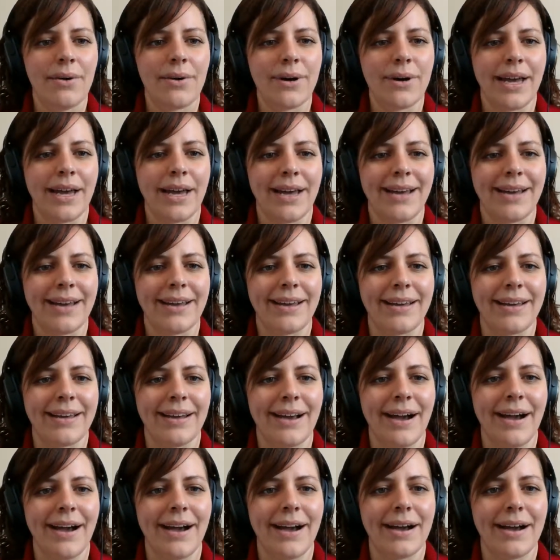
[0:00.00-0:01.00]

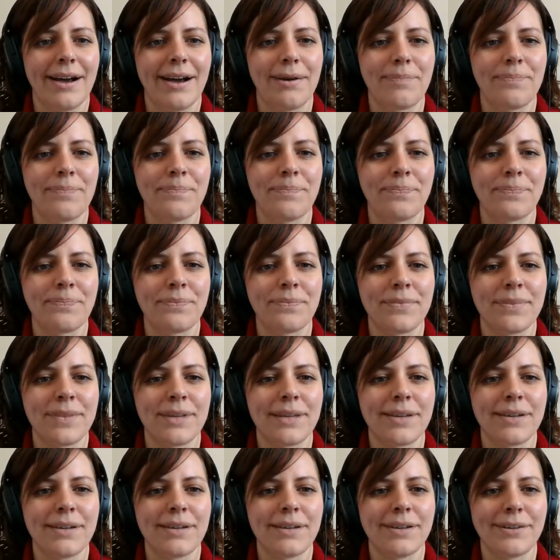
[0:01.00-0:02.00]
Okay.
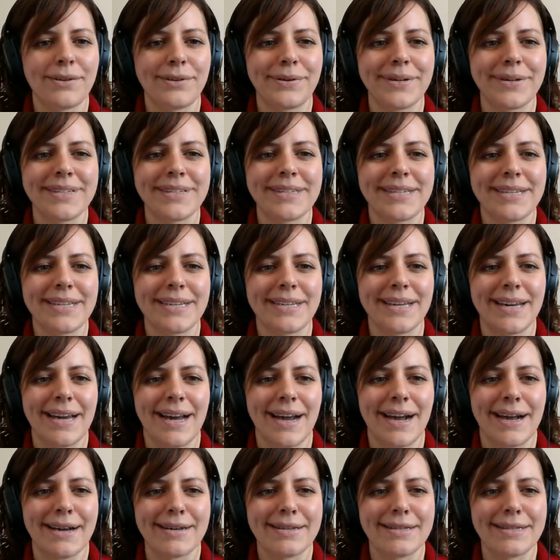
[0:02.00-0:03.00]
Christy
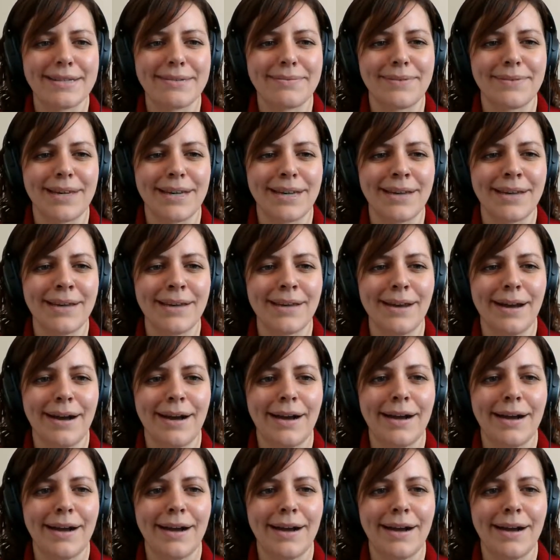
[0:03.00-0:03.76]
asked me,